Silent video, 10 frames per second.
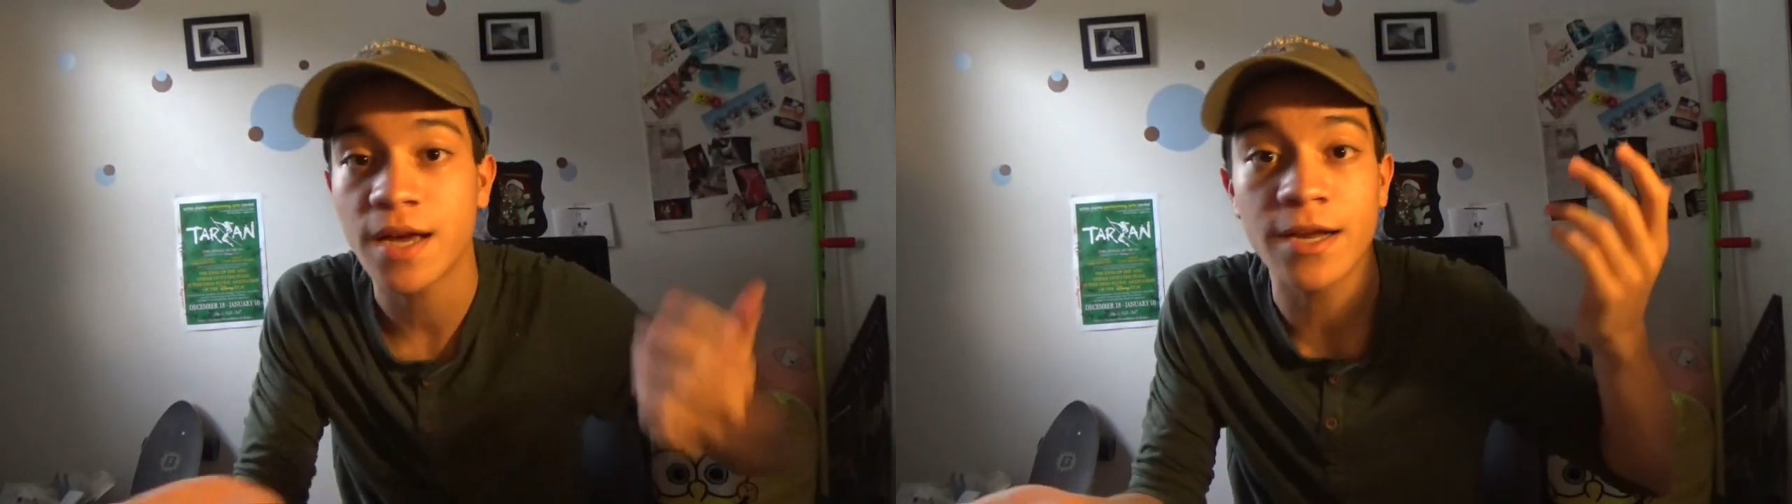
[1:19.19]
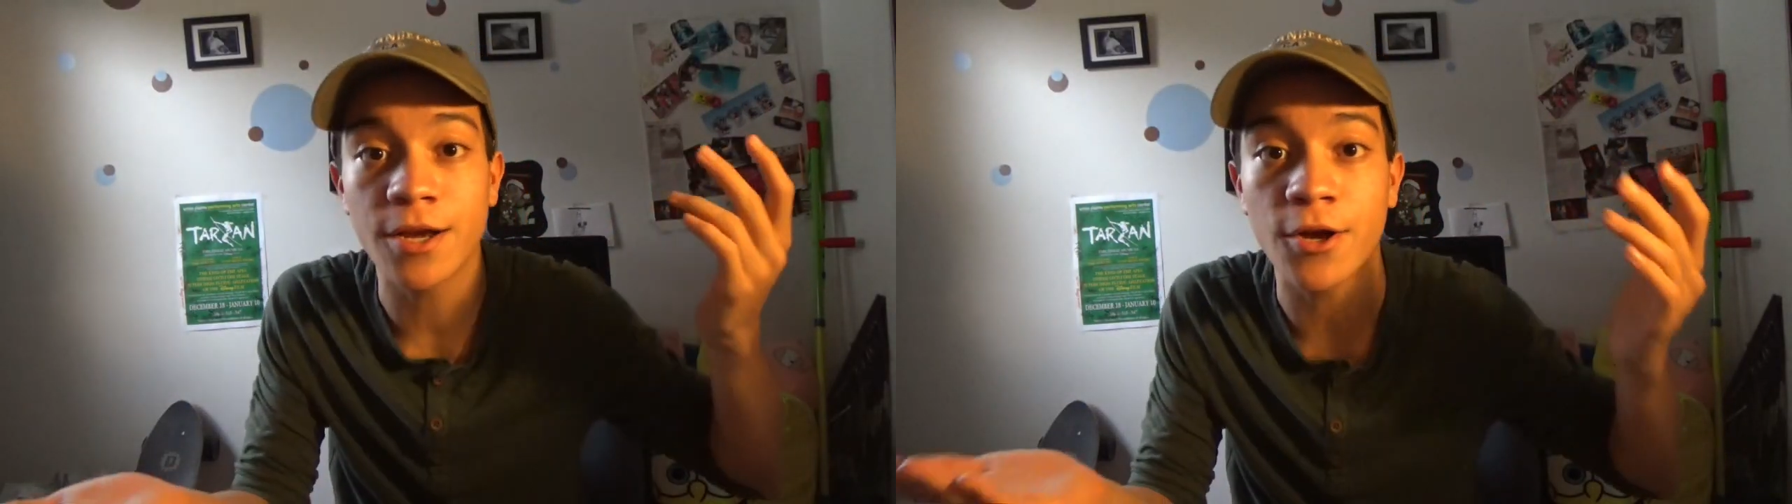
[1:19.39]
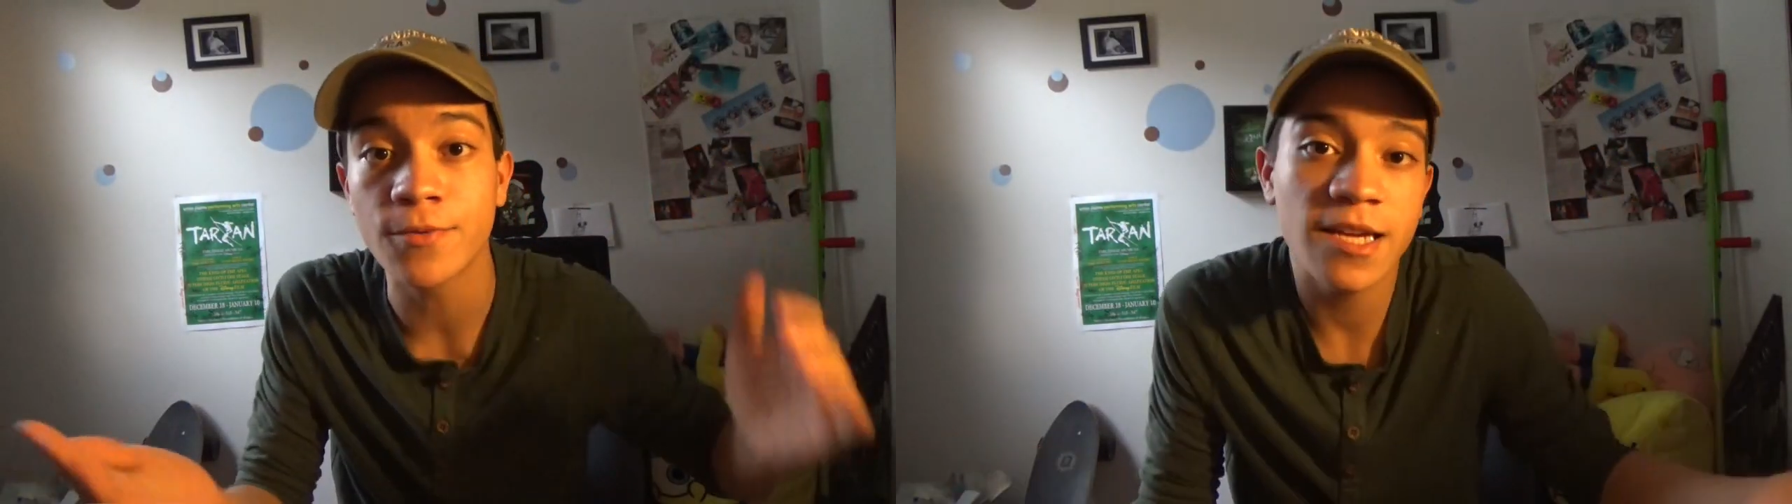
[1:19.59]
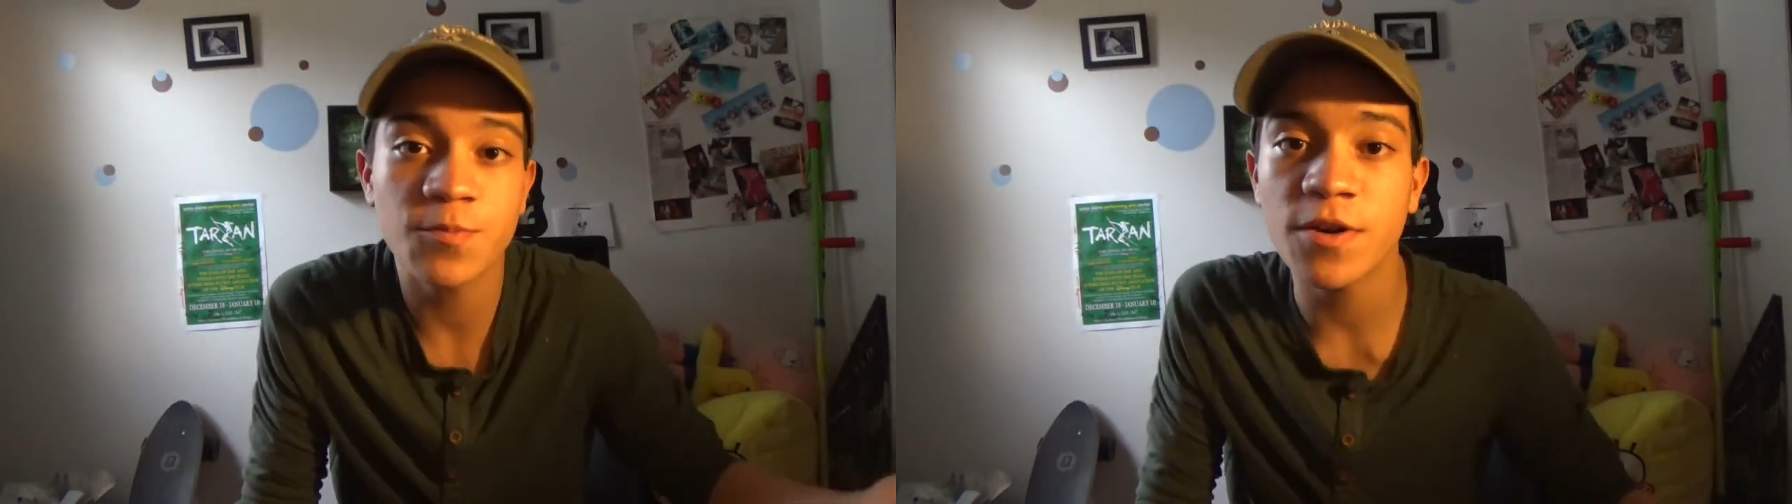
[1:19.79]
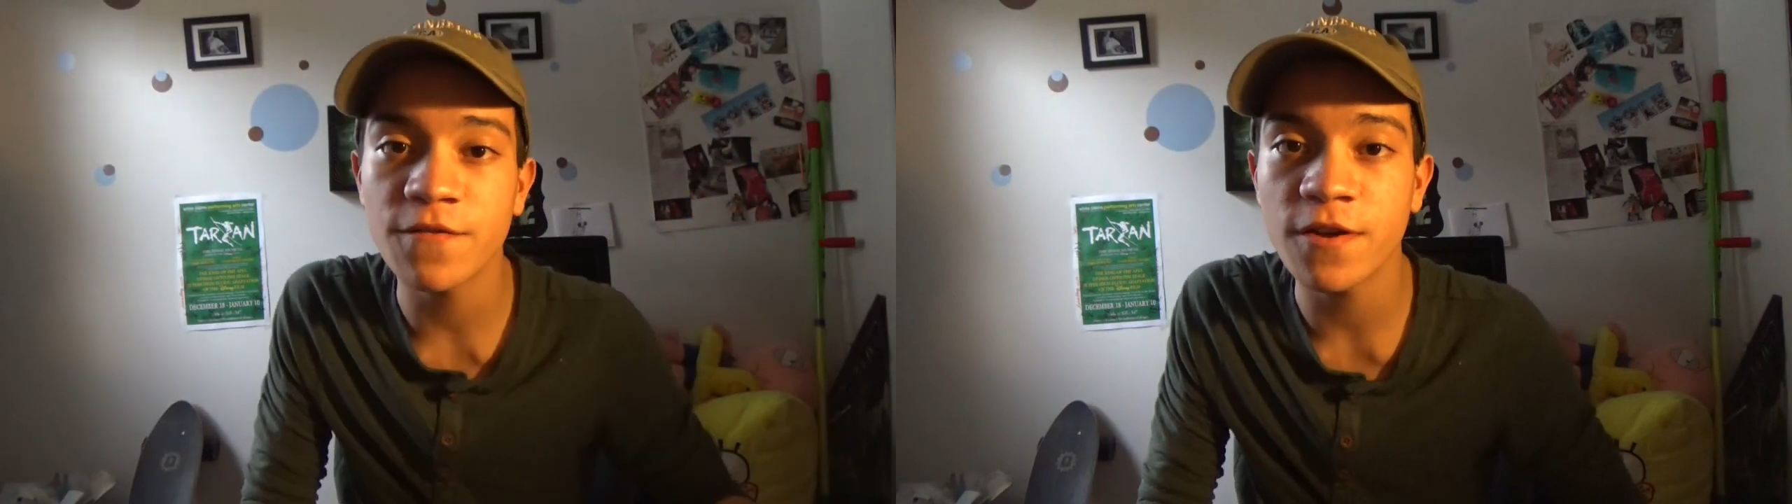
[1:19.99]
I don't know. It's
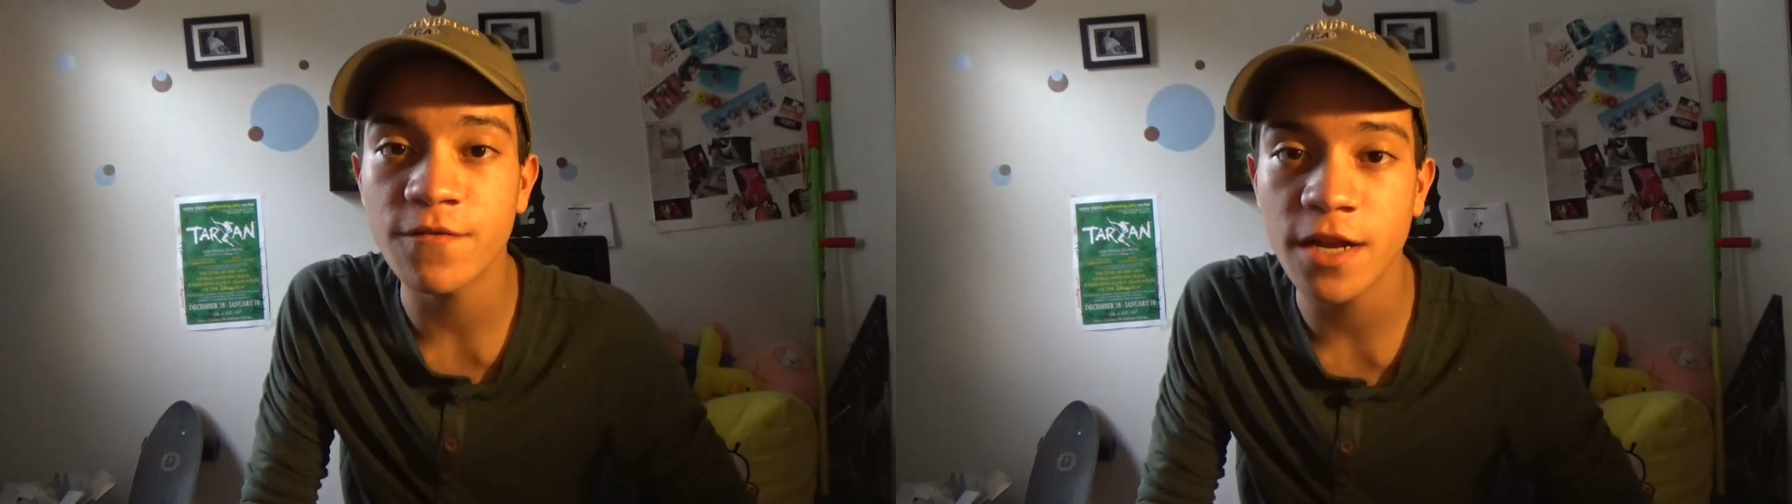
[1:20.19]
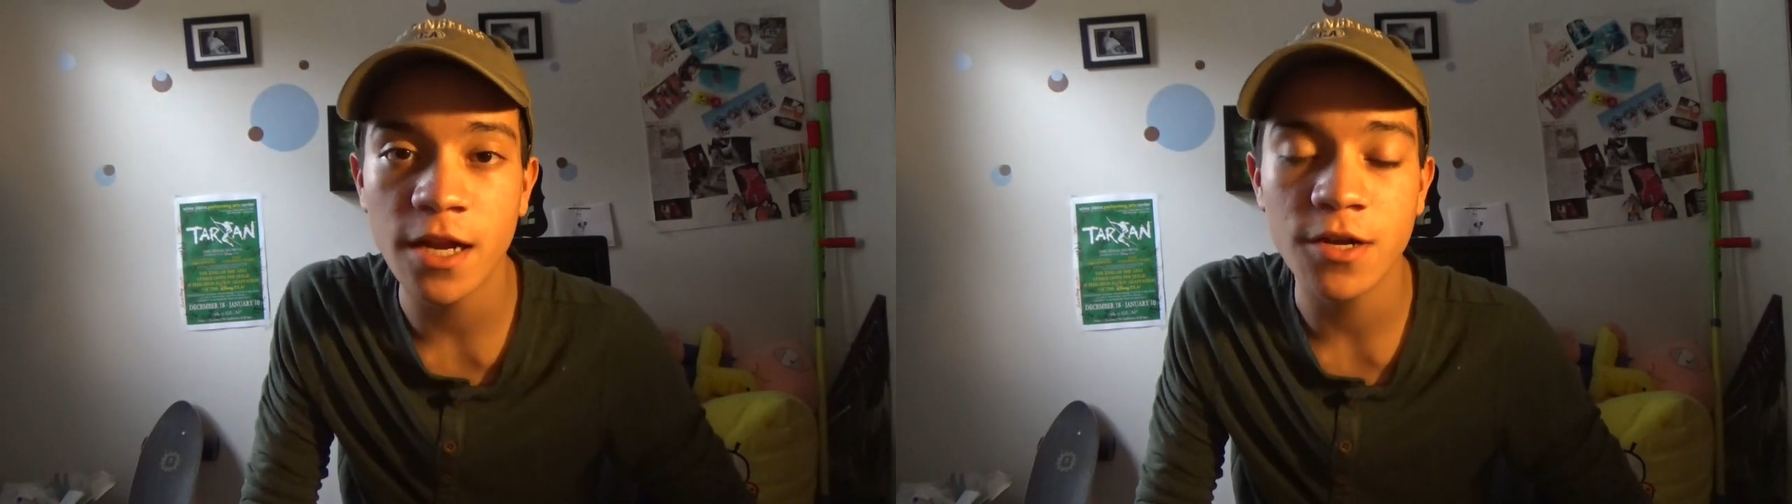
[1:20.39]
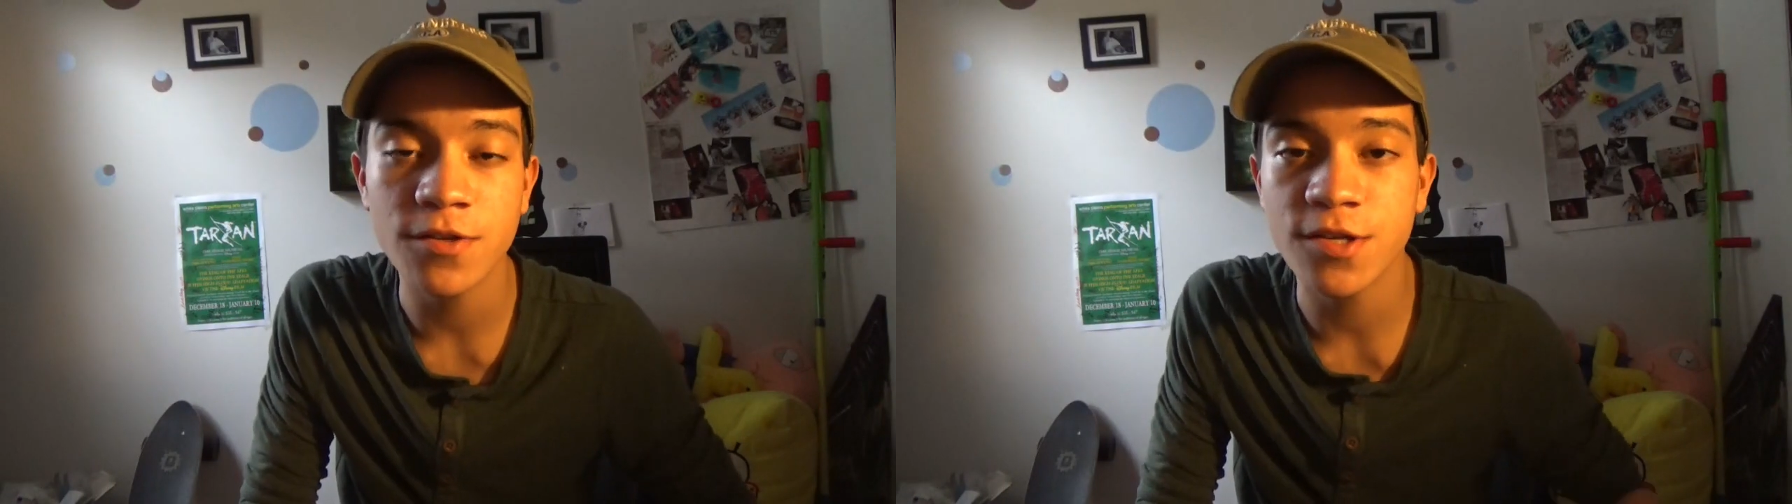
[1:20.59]
a pretty fun video,